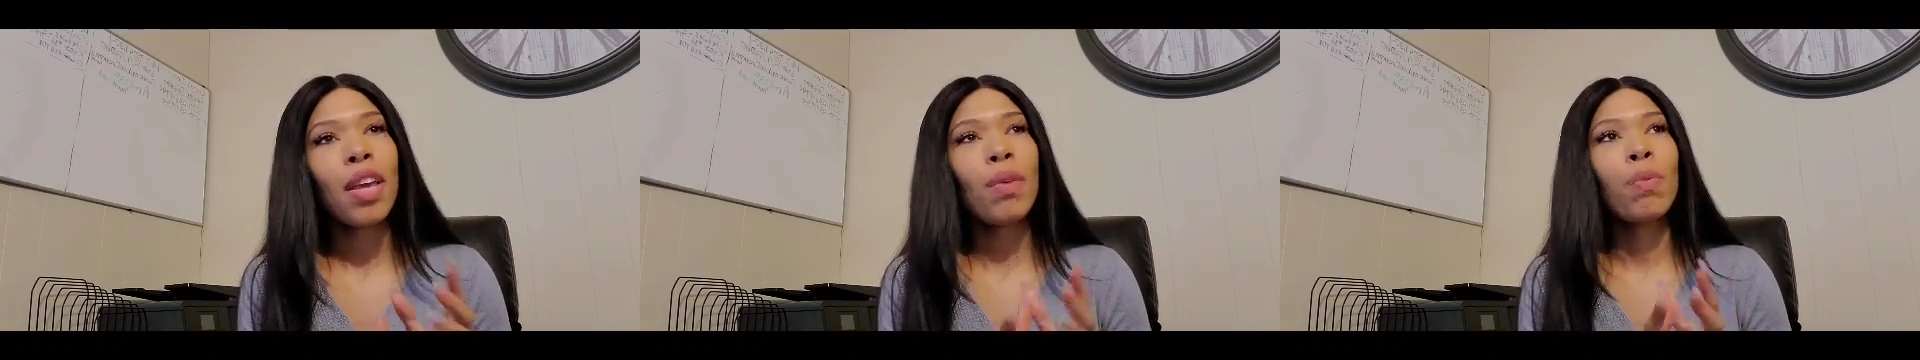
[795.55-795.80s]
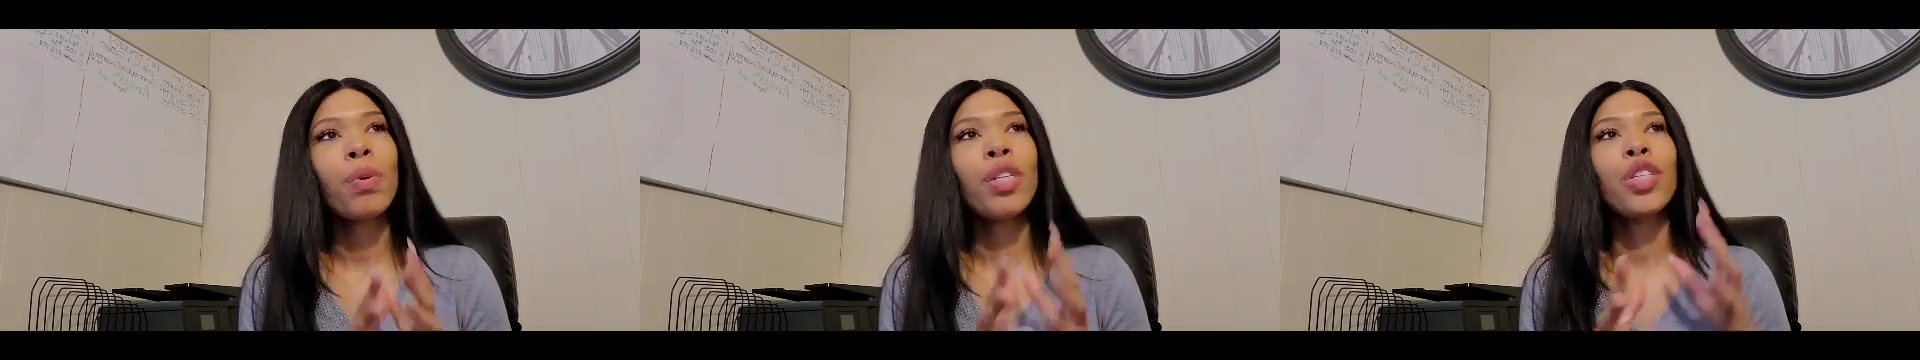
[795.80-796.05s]

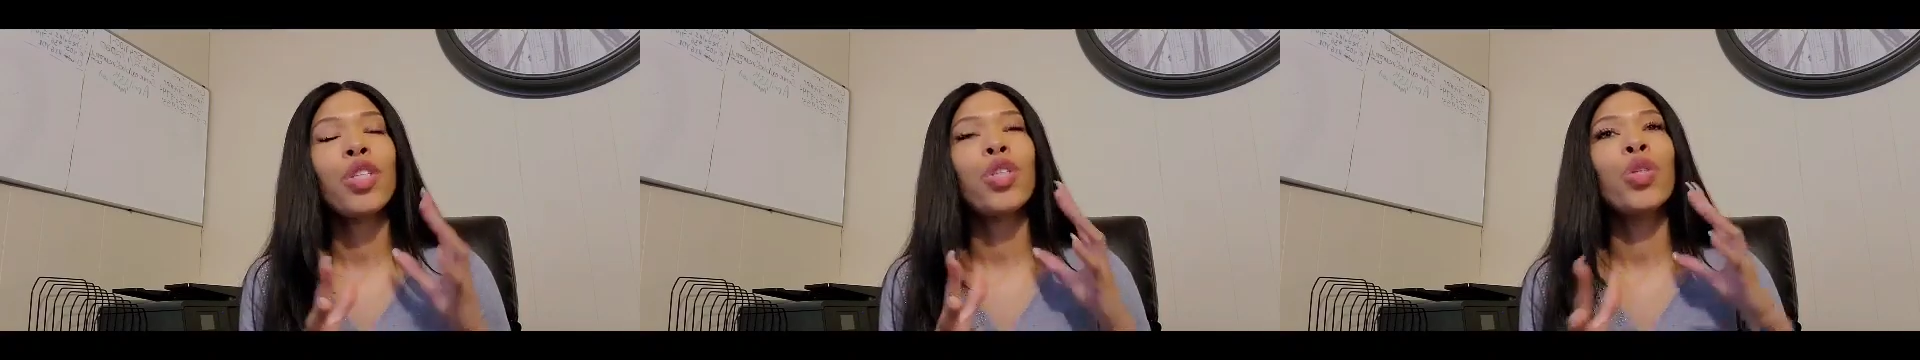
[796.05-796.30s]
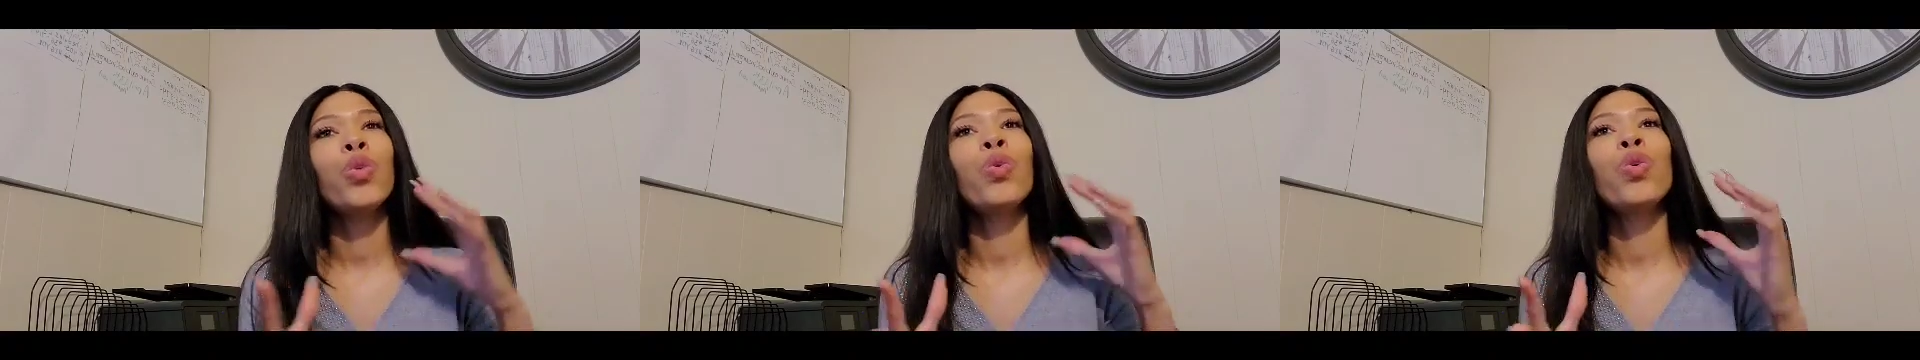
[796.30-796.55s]
it was
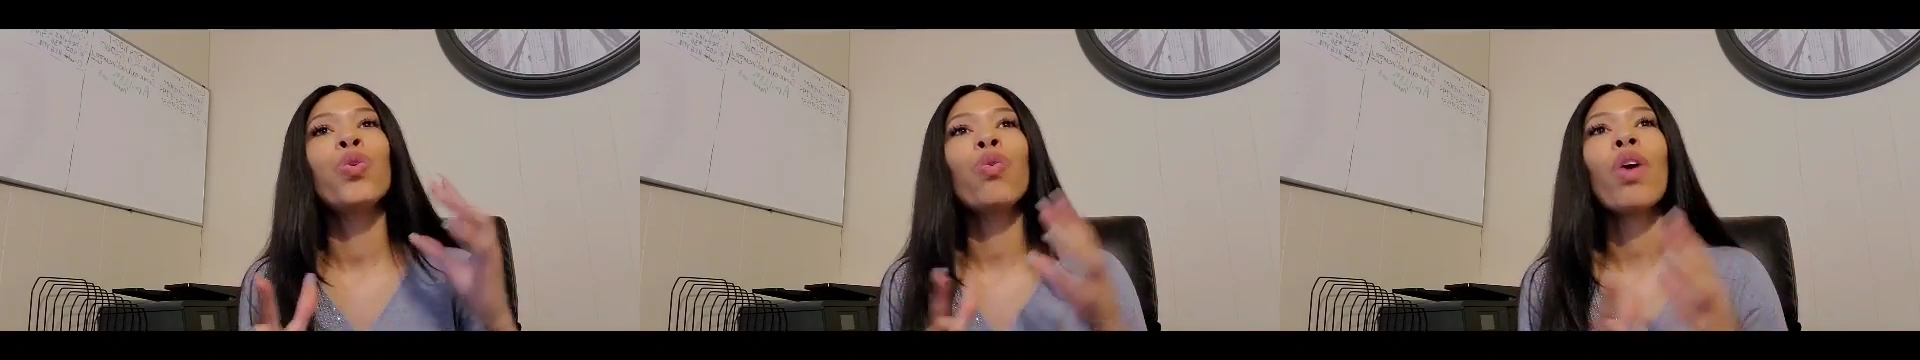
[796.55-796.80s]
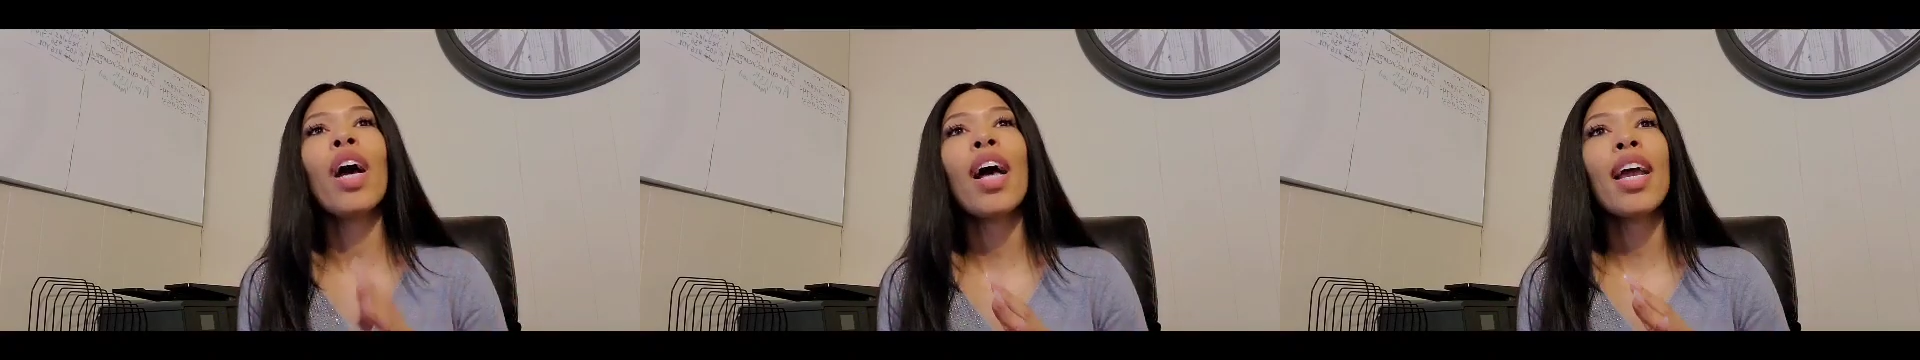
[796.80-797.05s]
to
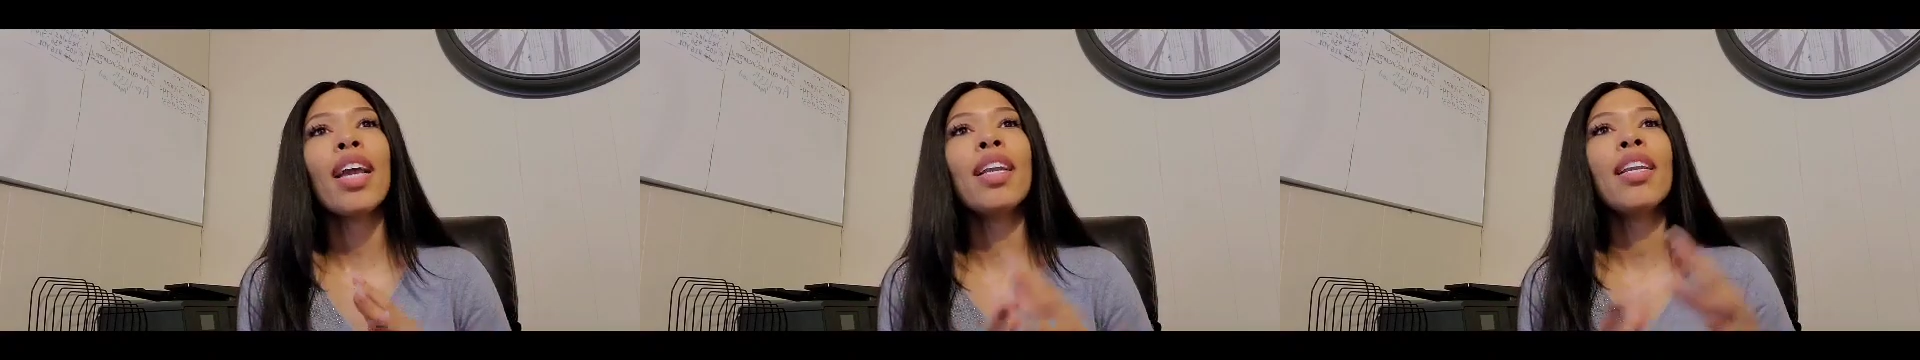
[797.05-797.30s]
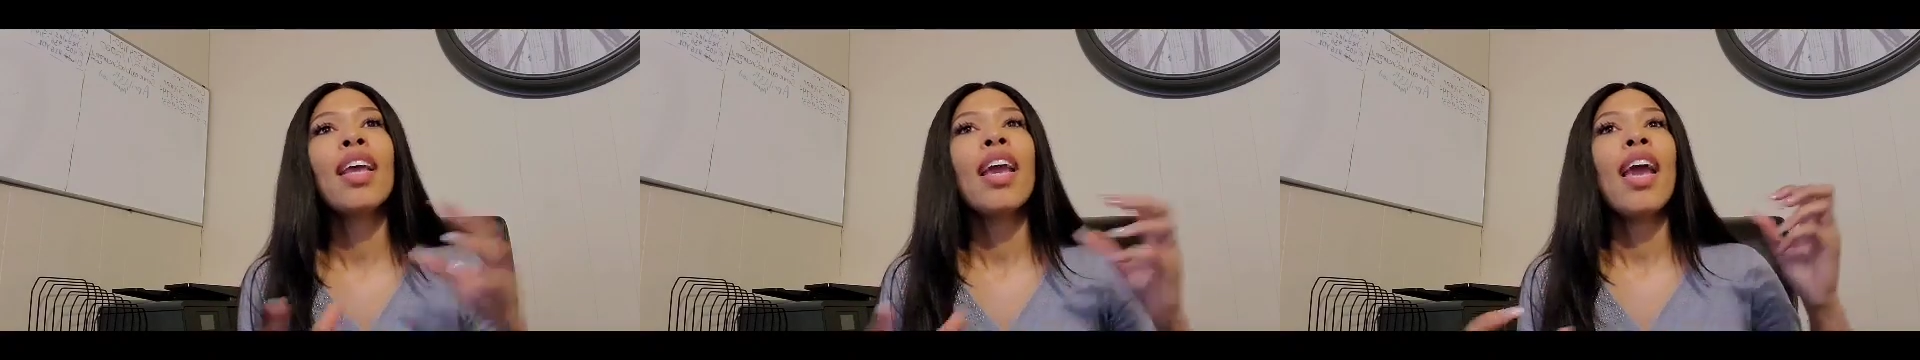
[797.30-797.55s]

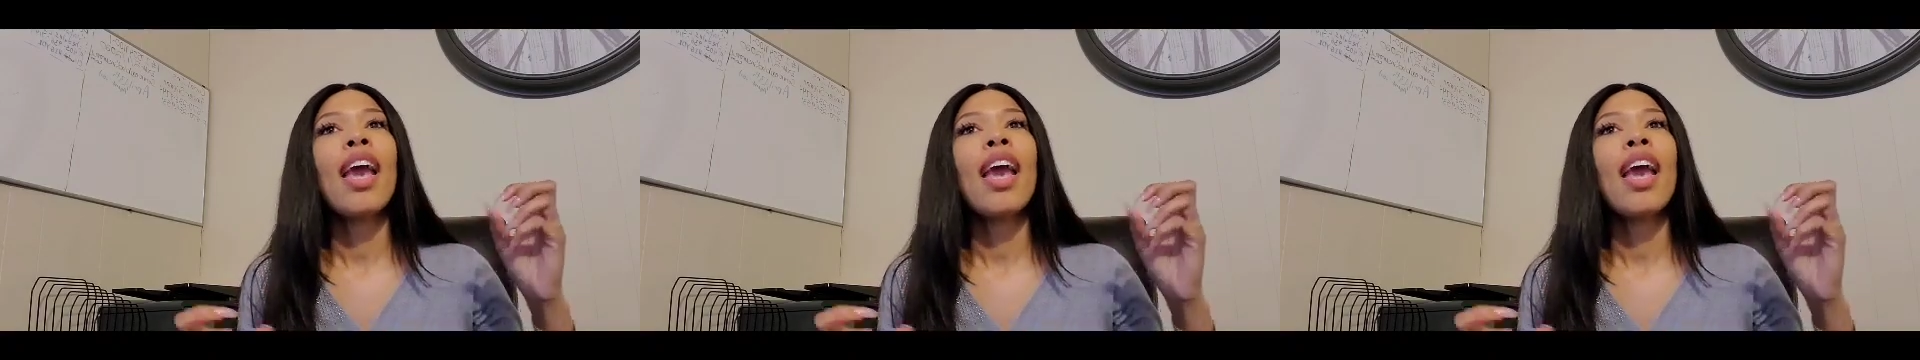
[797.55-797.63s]
grind